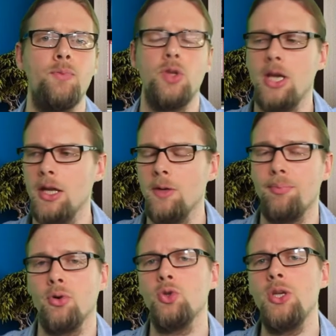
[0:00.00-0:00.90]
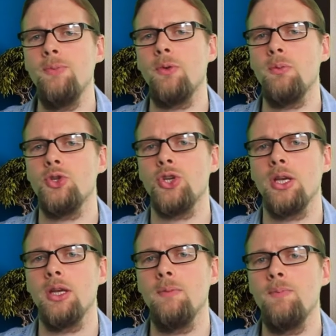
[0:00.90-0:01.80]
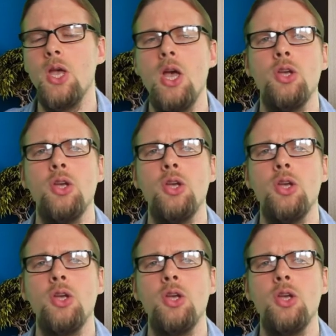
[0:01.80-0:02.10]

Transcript: You're getting your protein from the chicken,